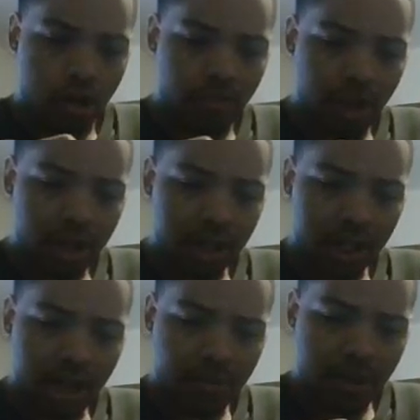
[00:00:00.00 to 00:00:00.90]

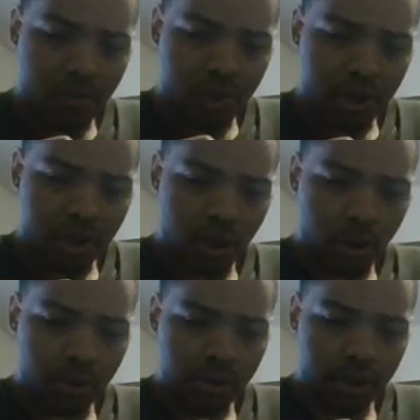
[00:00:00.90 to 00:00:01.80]
Melody and memories
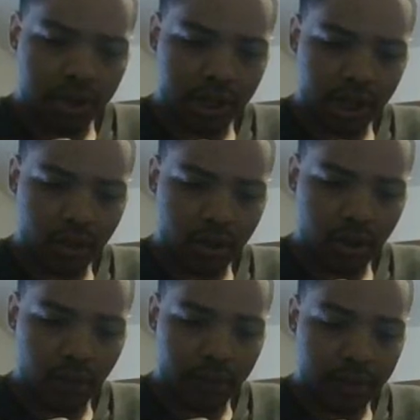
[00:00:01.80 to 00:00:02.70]
hold the secret
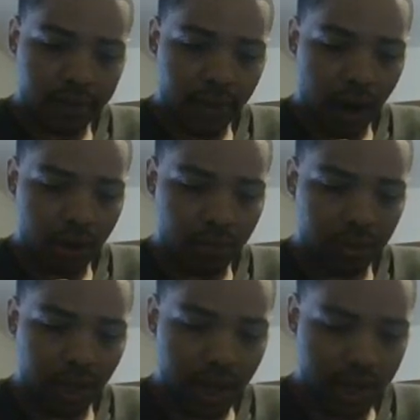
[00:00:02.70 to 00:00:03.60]
of his final
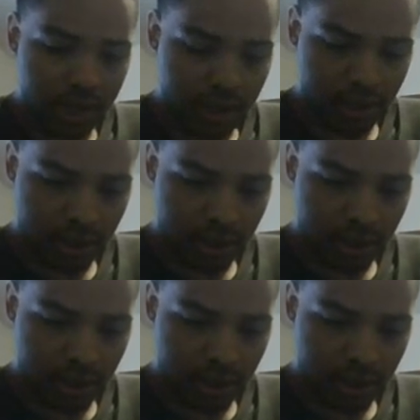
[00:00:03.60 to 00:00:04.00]
plan.